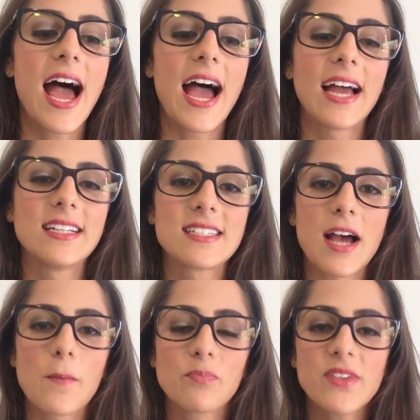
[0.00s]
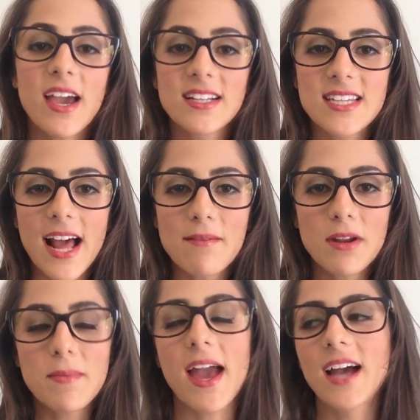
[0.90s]
And yeah, today I'm
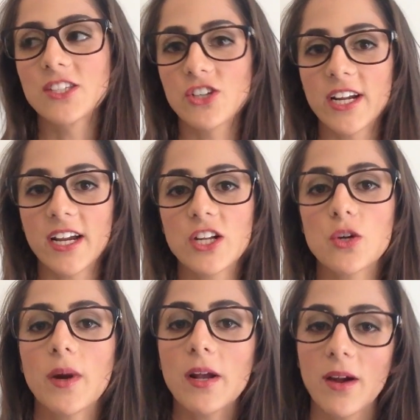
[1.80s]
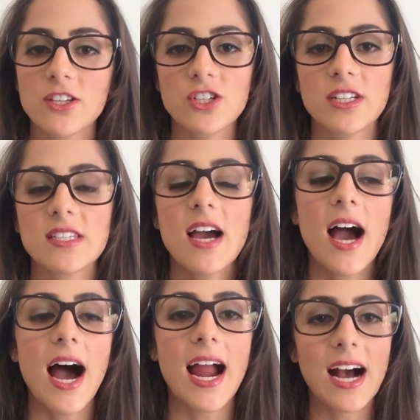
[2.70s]
going to be answering 20 questions.
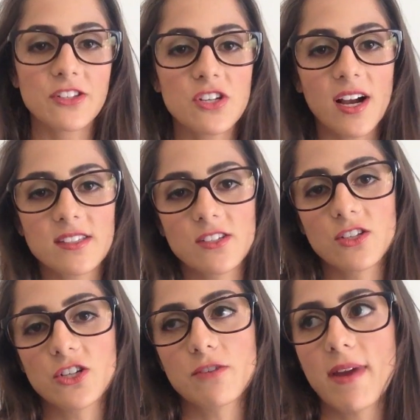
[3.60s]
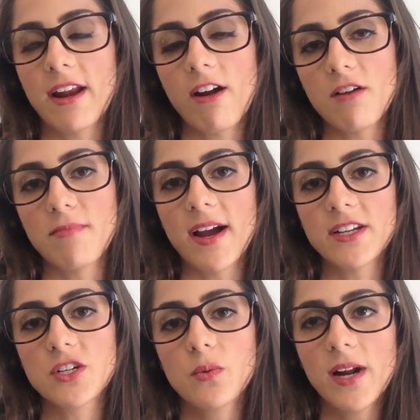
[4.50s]
I asked you guys on social media on
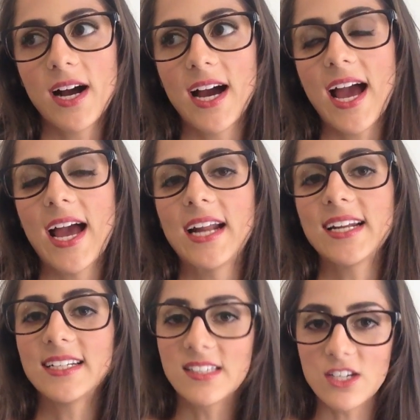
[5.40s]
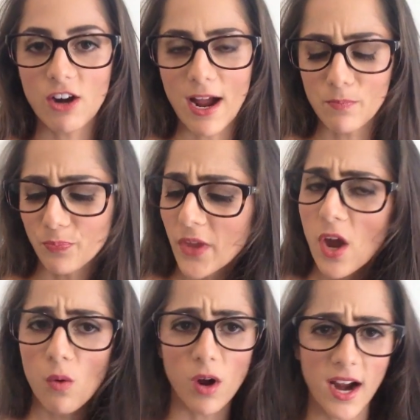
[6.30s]
my Twitter and Instagram
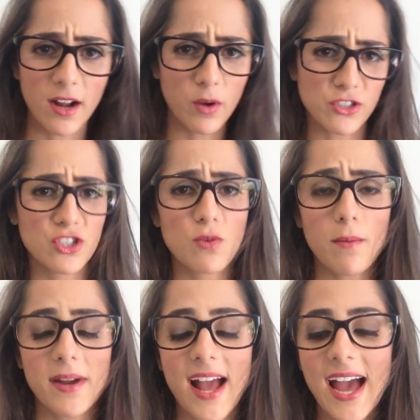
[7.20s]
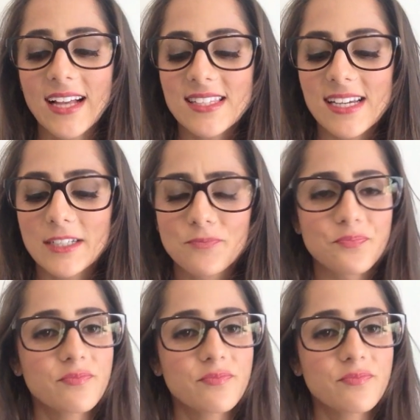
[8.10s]
what kind of questions you want me to answer.